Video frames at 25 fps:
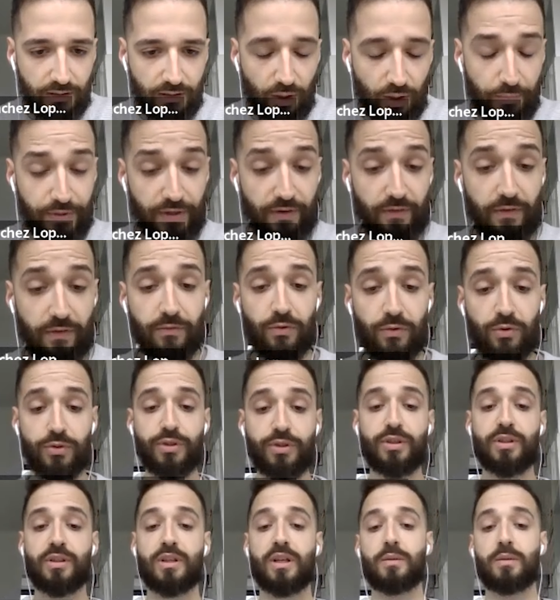
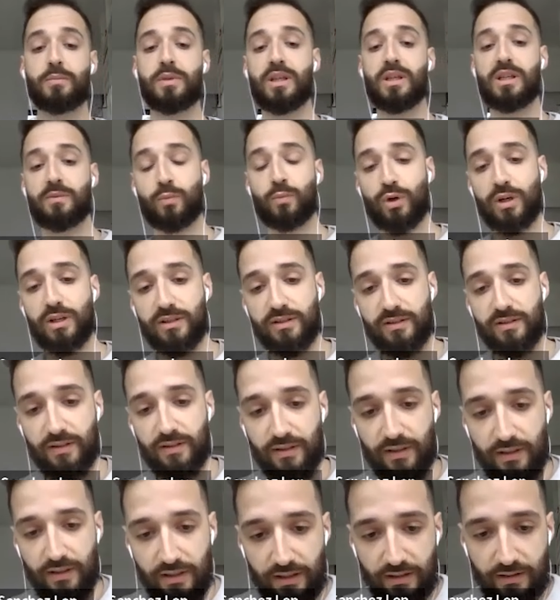observables can be
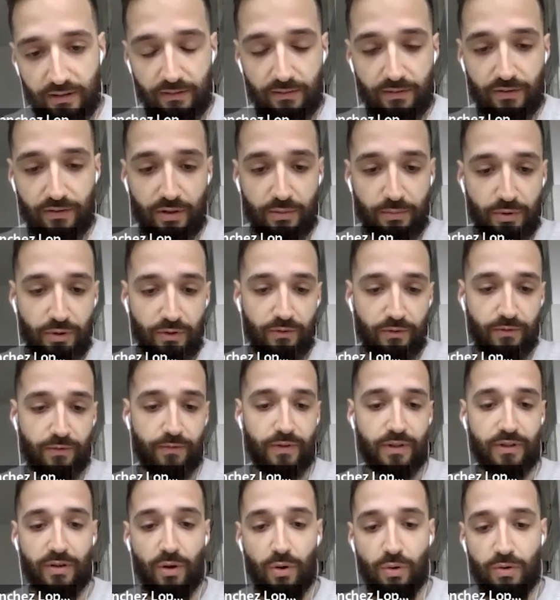expressed in terms of
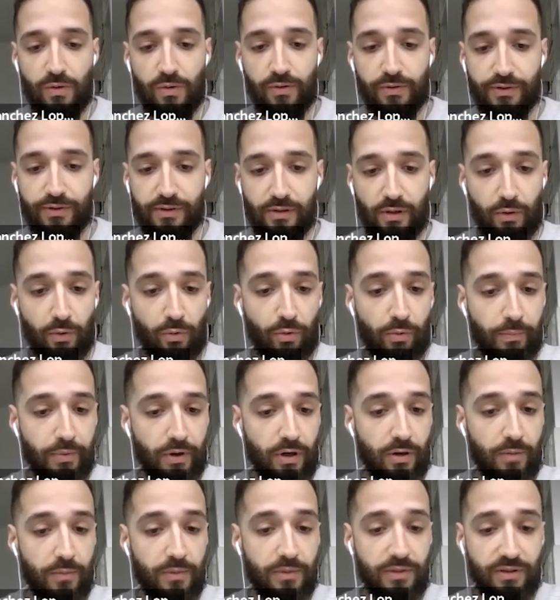the so-called slow roll
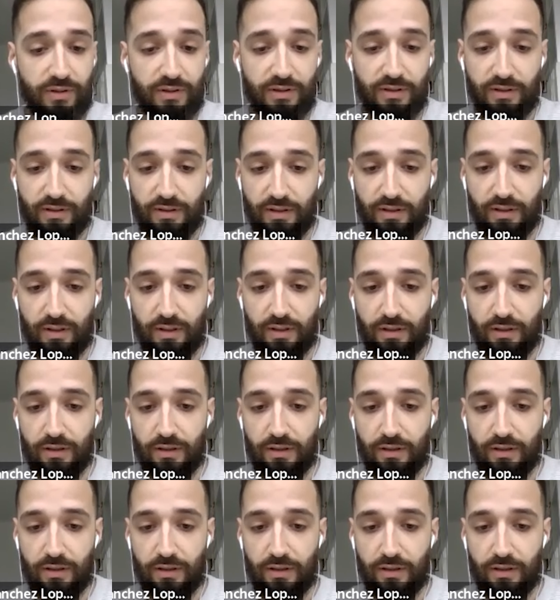parameters,